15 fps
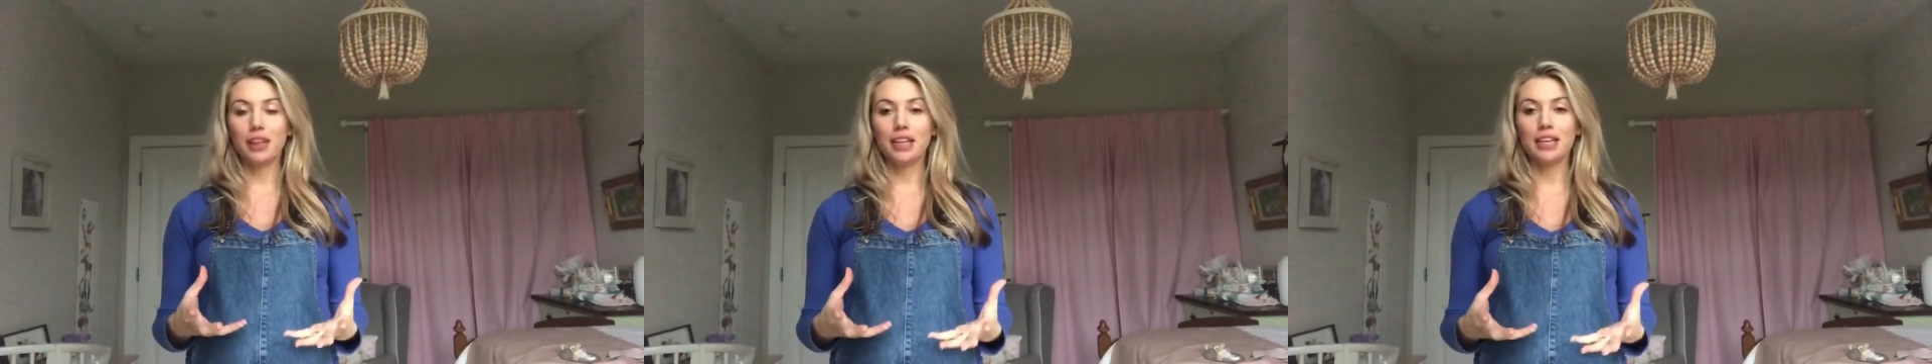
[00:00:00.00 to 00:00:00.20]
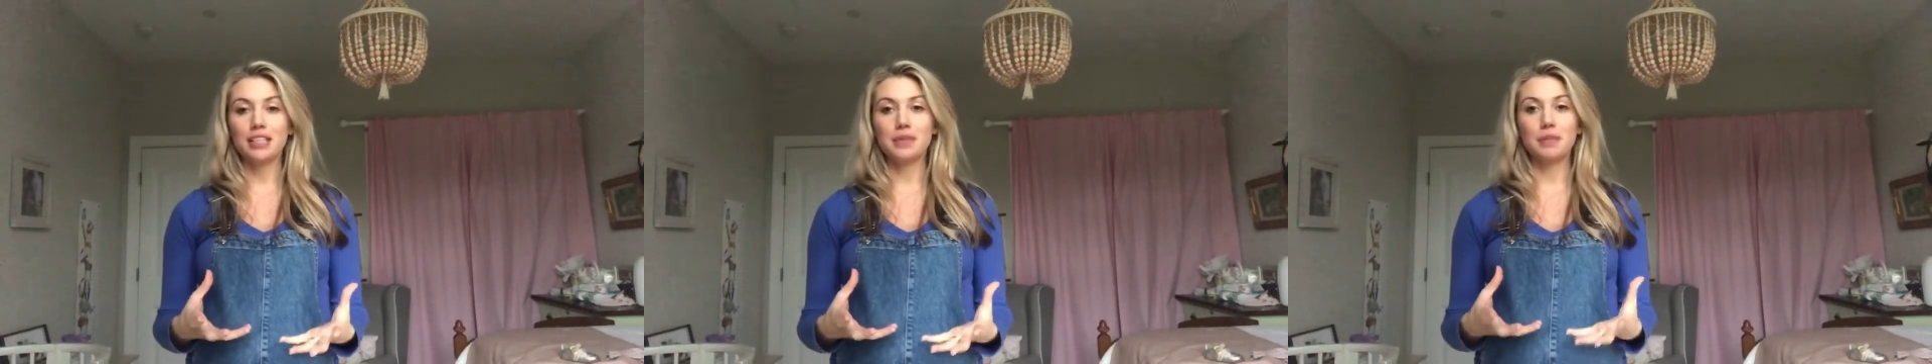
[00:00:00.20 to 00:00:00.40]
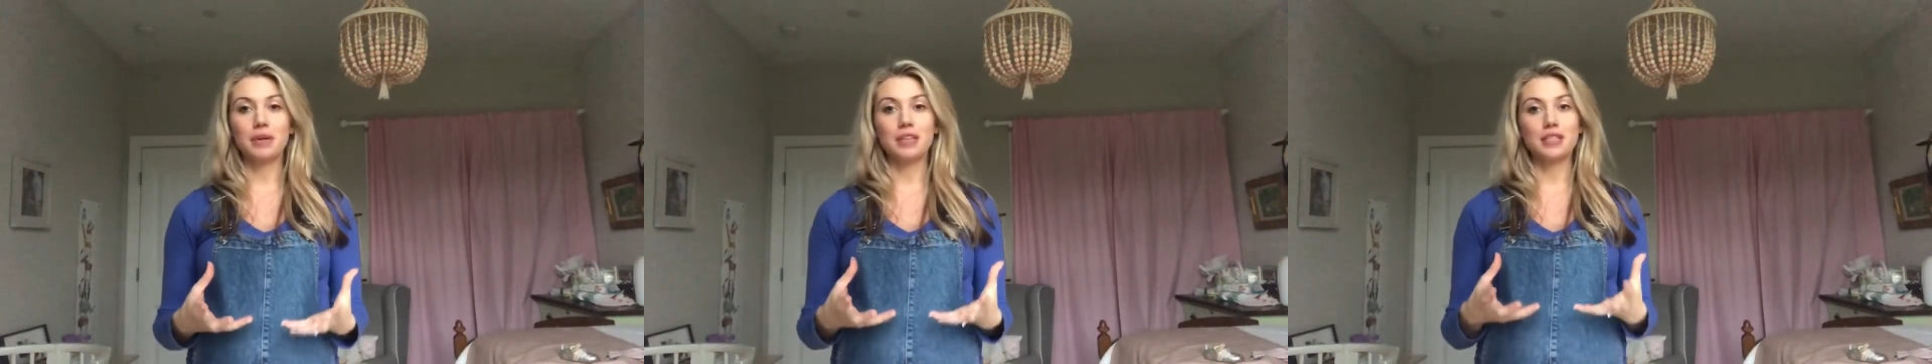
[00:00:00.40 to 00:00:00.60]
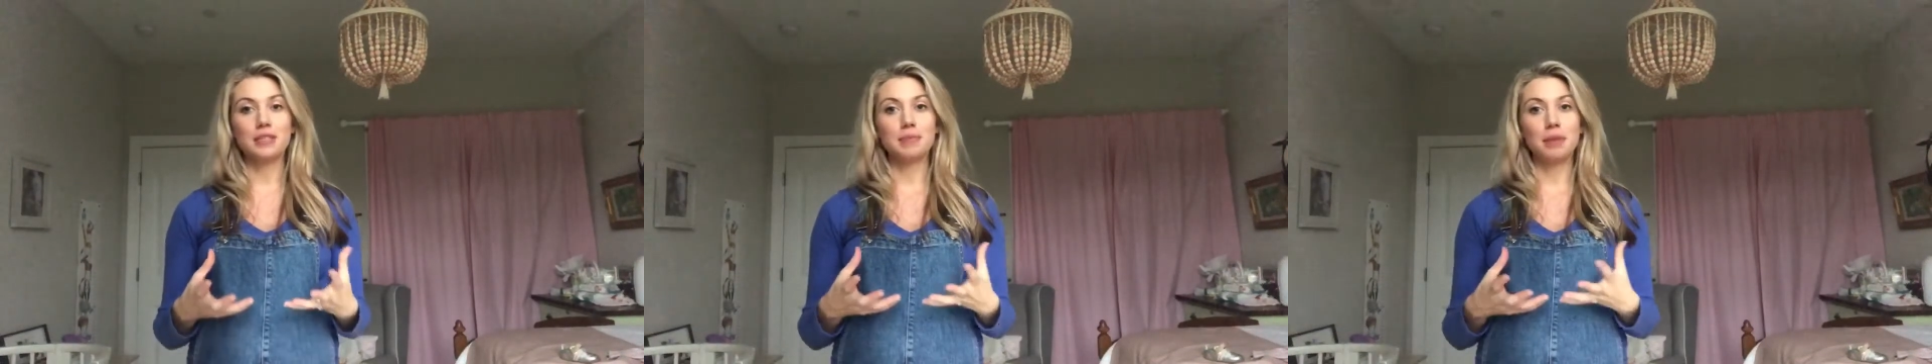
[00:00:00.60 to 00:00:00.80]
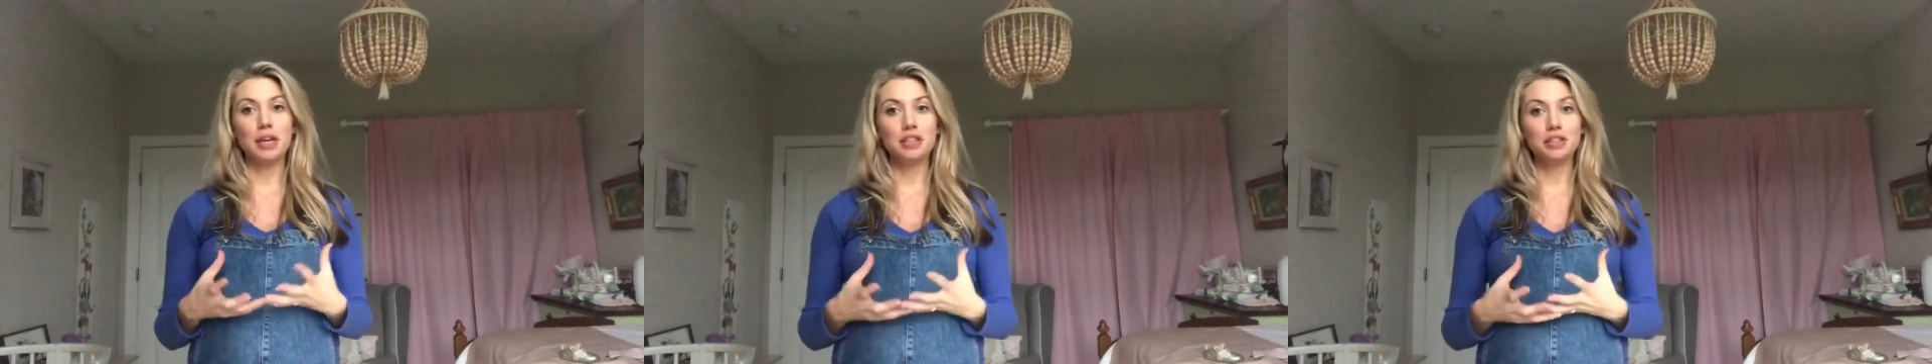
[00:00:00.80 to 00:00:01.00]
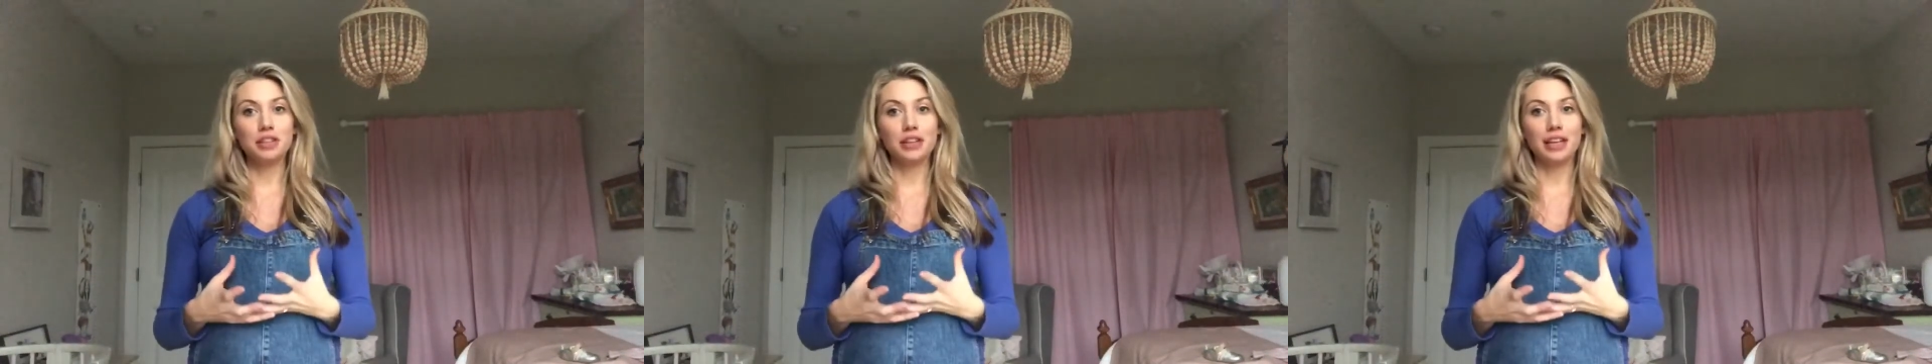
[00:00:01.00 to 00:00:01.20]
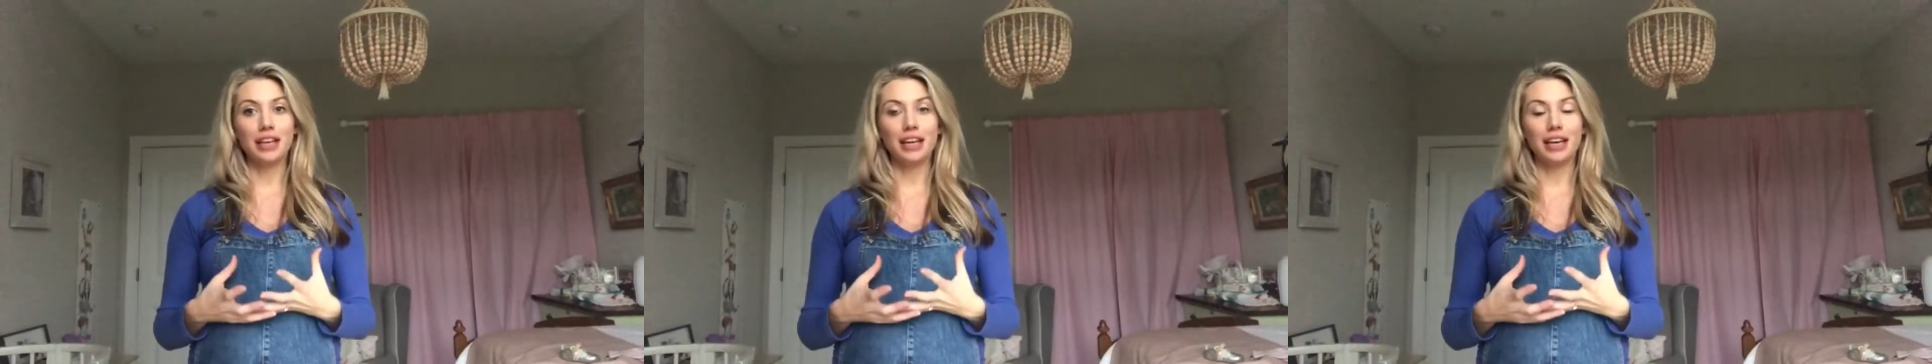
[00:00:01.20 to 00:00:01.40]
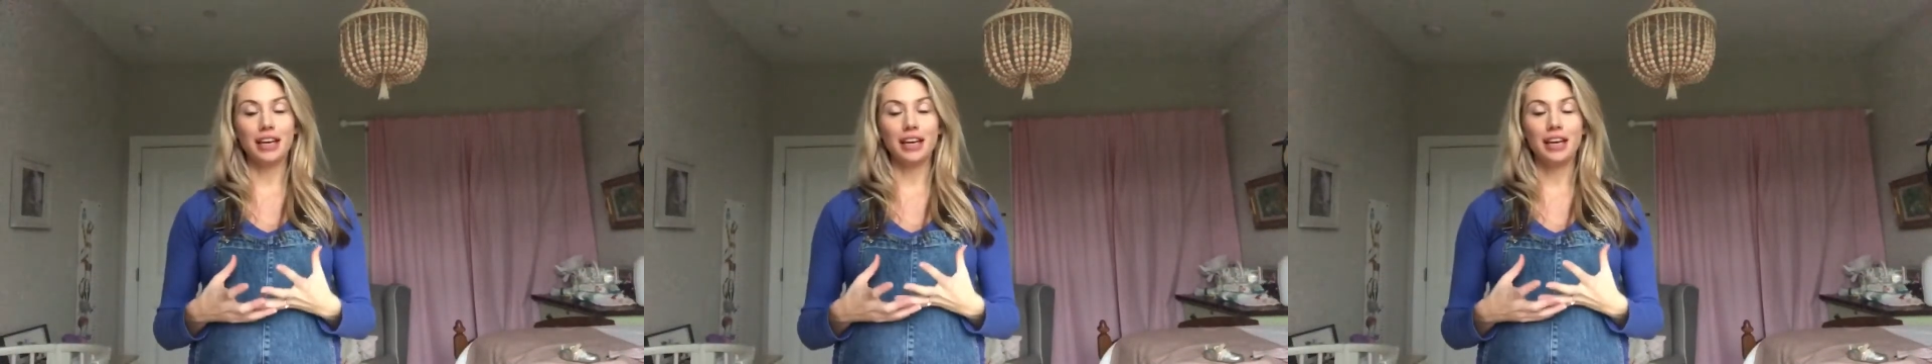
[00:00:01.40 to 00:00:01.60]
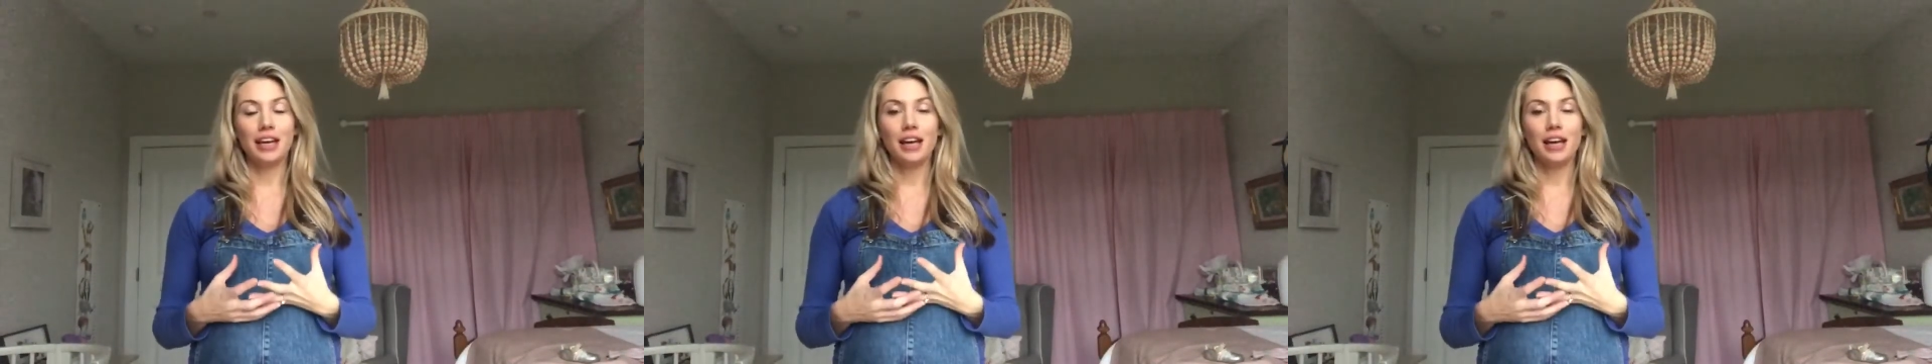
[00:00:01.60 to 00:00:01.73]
this, but especially